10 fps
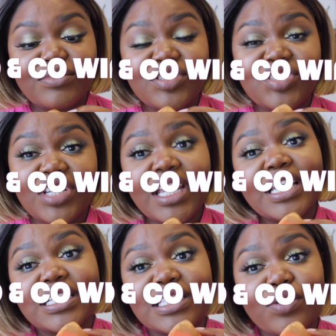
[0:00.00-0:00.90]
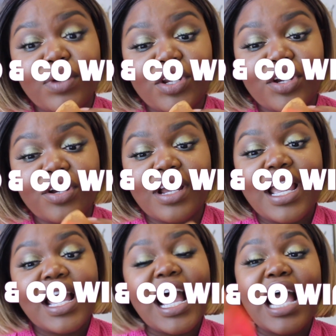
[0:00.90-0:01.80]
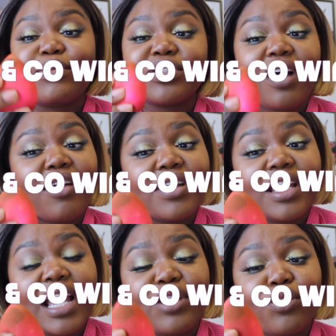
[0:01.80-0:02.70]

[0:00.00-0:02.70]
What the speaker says: She is the winner. I'm sorry, I